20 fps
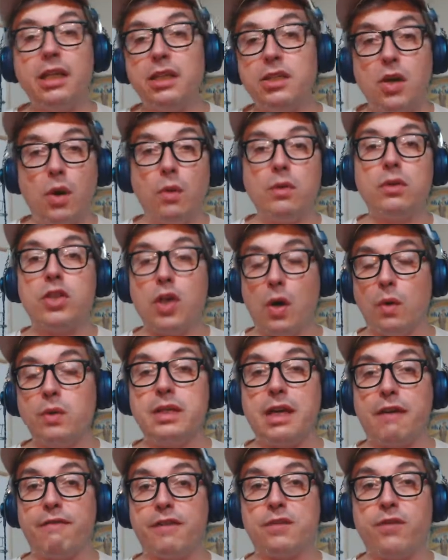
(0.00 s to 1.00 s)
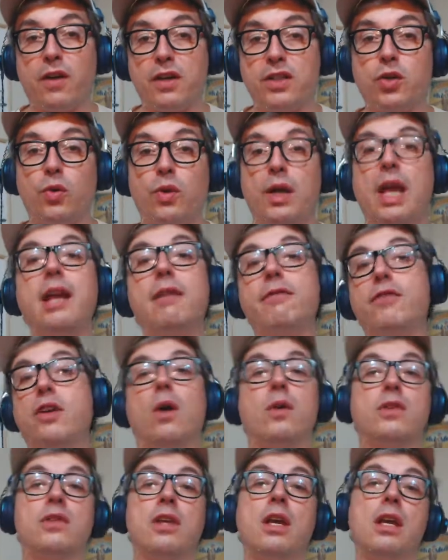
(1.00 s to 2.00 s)
tone deaf as far as creative
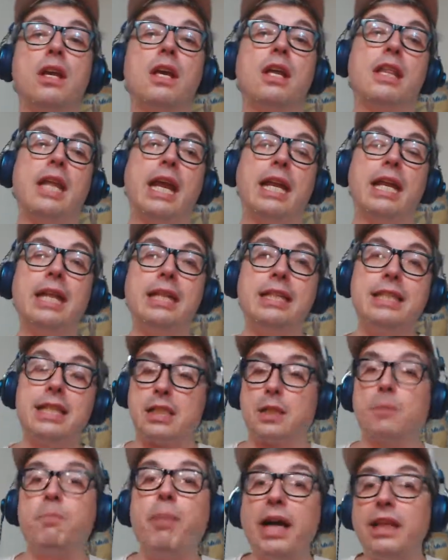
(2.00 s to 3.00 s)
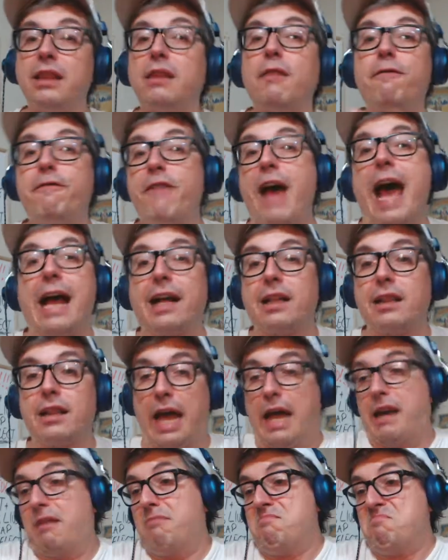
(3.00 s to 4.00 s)
goes, that despite the fact that